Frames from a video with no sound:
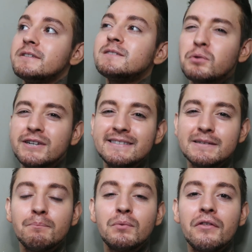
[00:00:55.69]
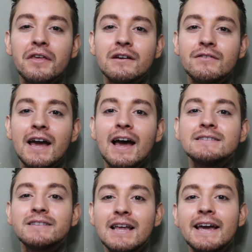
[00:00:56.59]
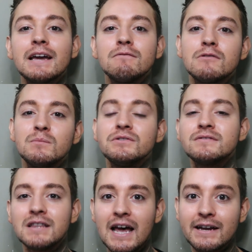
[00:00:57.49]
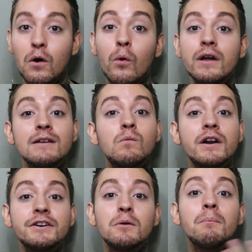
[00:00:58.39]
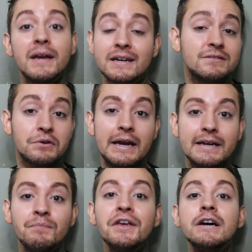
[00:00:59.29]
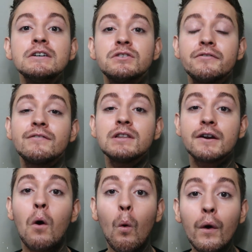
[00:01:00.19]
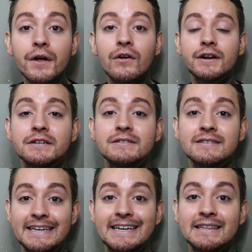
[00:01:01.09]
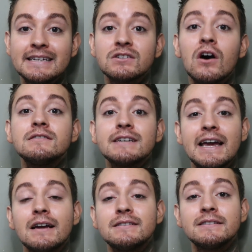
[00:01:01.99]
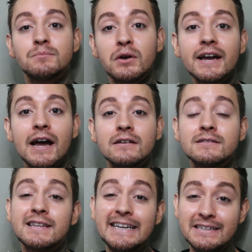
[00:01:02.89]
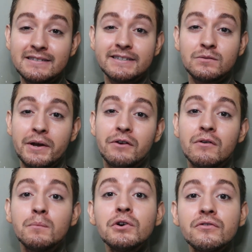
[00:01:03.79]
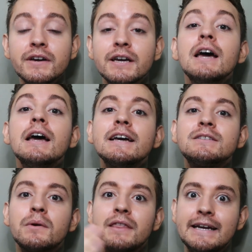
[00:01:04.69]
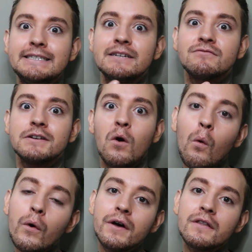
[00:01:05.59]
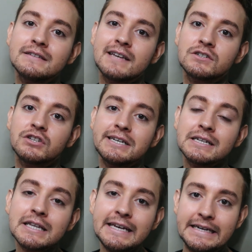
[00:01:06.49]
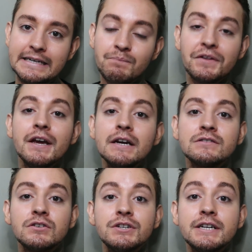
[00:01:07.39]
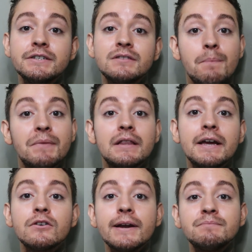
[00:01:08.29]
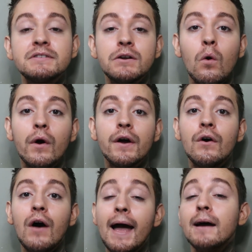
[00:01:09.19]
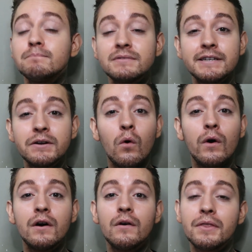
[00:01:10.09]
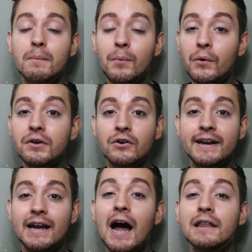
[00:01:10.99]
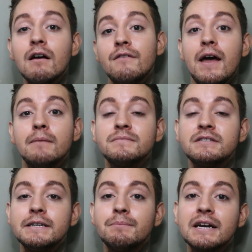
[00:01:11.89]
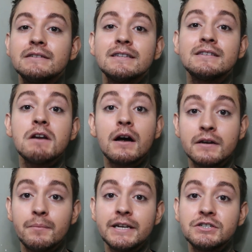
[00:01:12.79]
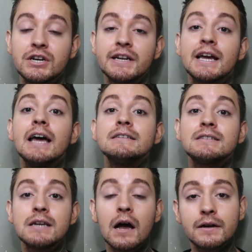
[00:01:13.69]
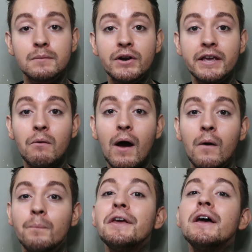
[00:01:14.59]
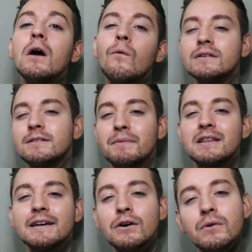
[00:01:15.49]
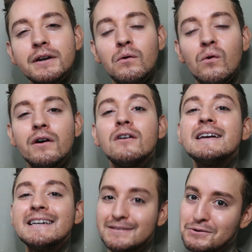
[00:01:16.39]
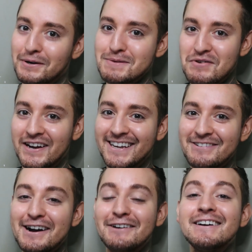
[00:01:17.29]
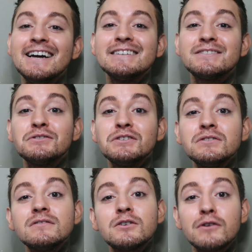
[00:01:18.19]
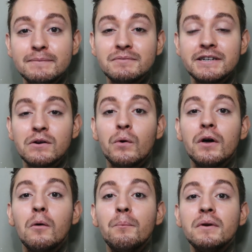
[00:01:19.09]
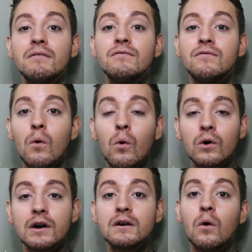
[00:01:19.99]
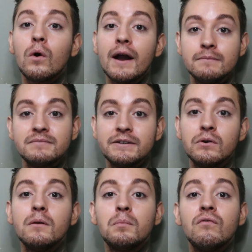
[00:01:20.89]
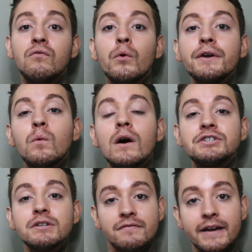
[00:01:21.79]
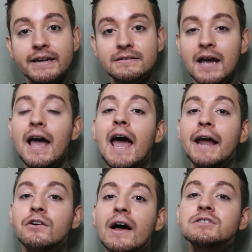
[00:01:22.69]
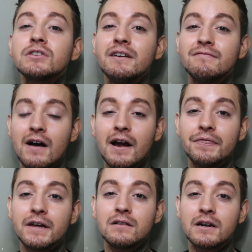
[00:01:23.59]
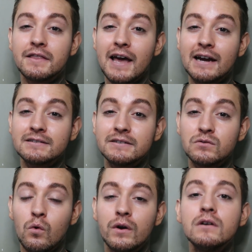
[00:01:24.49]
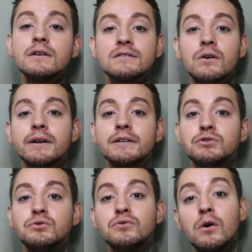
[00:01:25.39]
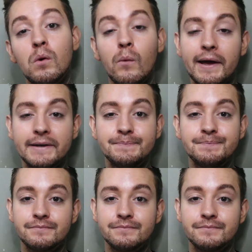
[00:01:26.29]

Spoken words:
It's pretty simple. Think of it as like removes like. Oil and water don't mix, right? So if you have a lot of oil your skin that's causing excess breakouts, the easiest way to remove it is with a different oil that's actually clean. So you can use something like grapeseed oil, hemp seed oil. They're both great. I love hemp seed because it's non-comedogenic. It's not going to break you out, whereas something like coconut oil is going to break you out. So use grapeseed oil before, or hemp seed oil before you wash your face, and you'll actually find that a lot of the excess oil is going to go away.